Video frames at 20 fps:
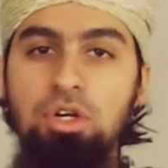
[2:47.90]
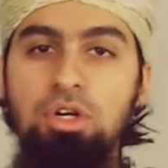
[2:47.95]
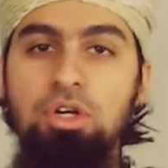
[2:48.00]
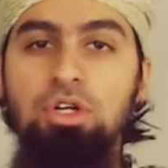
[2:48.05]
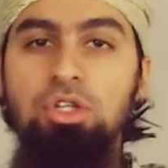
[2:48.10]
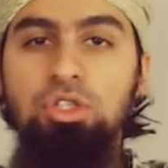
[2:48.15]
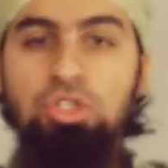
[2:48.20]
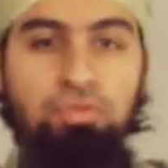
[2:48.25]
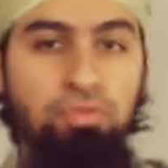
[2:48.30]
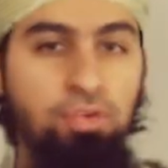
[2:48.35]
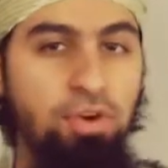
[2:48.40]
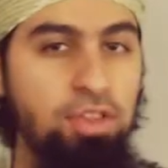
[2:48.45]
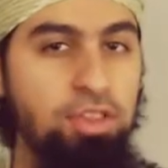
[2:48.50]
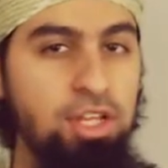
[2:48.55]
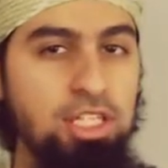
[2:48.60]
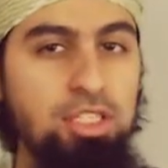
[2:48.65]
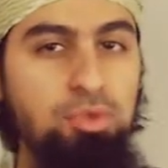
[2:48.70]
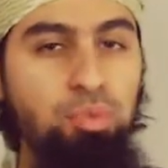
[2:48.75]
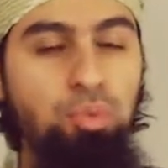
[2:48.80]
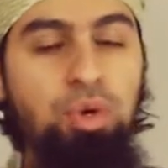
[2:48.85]
So for
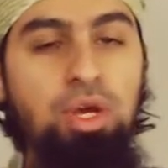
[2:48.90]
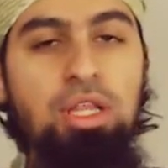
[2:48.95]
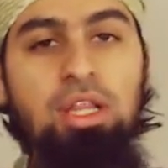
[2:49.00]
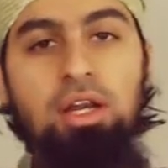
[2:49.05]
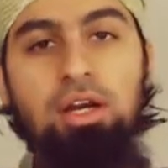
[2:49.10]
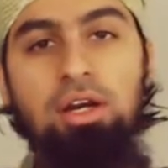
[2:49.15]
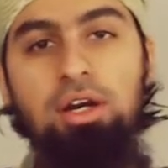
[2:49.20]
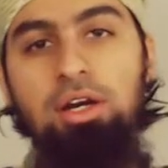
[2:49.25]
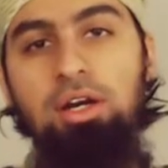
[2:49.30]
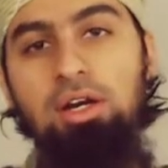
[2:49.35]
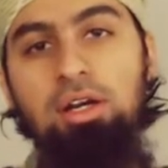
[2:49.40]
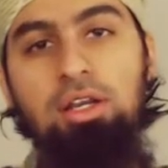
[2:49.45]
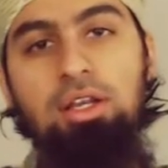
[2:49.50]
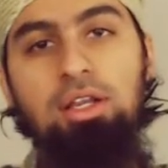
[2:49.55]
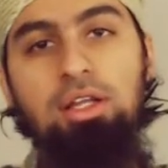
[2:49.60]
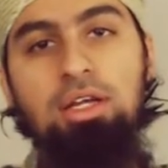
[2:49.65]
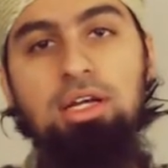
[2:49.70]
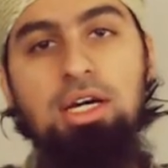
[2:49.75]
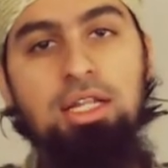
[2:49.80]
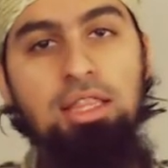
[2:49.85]
this we learn
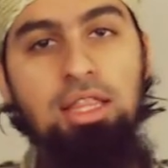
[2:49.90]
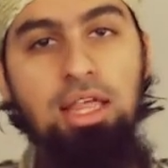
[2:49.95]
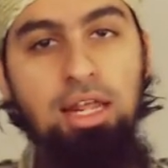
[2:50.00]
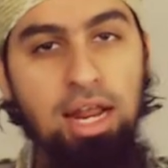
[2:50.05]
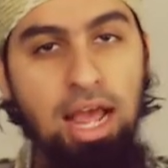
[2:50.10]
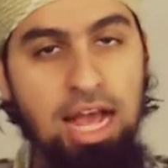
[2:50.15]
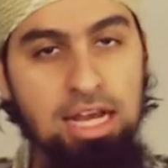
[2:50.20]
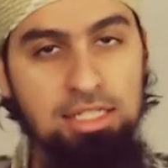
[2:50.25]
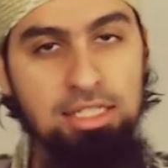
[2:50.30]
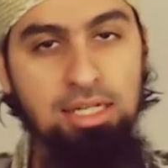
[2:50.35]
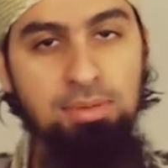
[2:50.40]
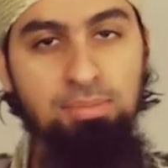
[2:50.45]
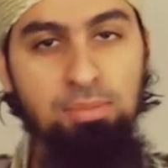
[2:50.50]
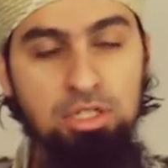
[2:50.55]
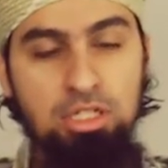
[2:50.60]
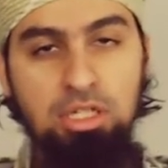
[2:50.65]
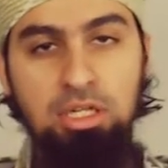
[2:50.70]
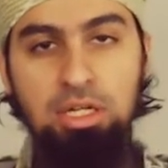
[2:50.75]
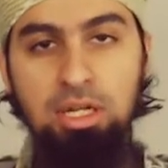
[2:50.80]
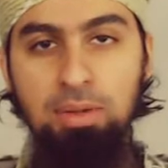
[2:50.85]
that as a
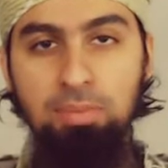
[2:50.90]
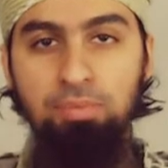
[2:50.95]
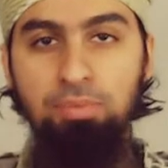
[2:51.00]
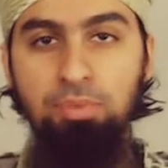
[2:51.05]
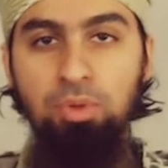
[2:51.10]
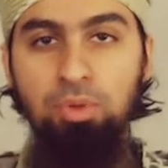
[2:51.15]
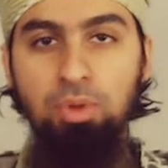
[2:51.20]
Muslim,